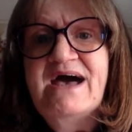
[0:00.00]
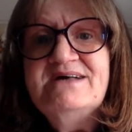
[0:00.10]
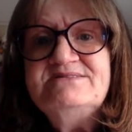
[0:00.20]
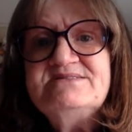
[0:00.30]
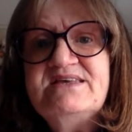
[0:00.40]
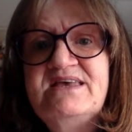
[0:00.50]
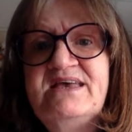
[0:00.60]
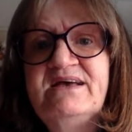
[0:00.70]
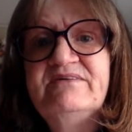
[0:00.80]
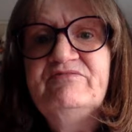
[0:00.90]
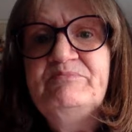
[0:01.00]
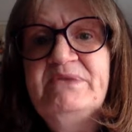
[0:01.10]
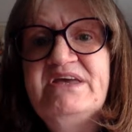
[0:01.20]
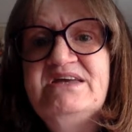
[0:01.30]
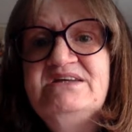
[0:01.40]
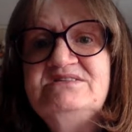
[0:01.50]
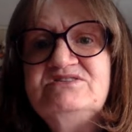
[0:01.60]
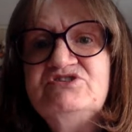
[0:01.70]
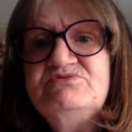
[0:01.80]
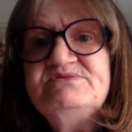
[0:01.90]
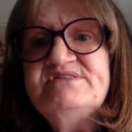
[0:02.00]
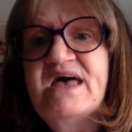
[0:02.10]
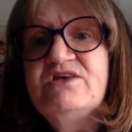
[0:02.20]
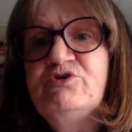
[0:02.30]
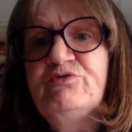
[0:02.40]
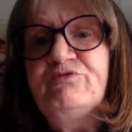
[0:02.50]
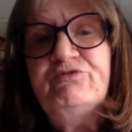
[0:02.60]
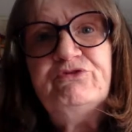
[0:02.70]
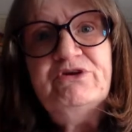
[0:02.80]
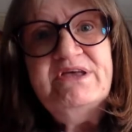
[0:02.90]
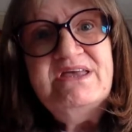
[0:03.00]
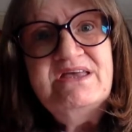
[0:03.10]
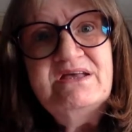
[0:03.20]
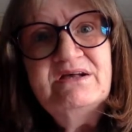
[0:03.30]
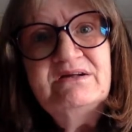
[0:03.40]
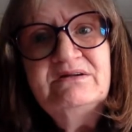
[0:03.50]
asking of me to set you free?